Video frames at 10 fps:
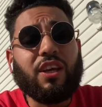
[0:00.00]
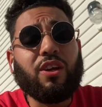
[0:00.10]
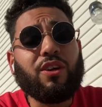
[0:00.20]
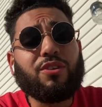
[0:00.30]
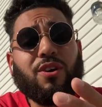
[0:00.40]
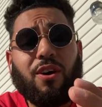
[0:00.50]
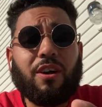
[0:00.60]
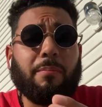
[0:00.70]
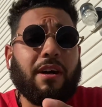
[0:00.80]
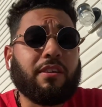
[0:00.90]
You know, you're
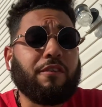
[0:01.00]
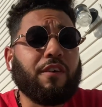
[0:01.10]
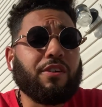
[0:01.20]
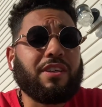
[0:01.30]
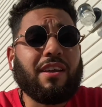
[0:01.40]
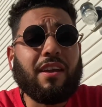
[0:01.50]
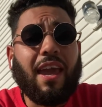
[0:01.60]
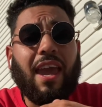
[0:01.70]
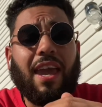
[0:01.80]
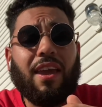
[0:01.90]
talking about the Phillies getting
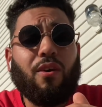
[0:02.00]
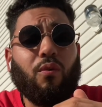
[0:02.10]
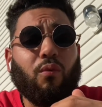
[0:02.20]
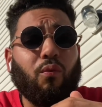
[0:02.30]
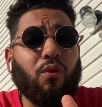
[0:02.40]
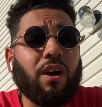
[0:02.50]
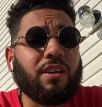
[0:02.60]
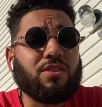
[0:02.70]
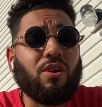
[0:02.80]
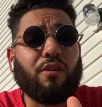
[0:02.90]
8
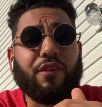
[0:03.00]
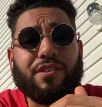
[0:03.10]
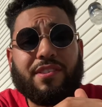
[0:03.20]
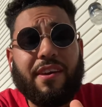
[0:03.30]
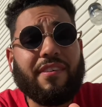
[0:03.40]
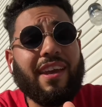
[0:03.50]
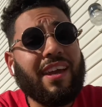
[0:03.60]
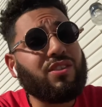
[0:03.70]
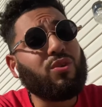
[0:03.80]
runs off of 7 hits.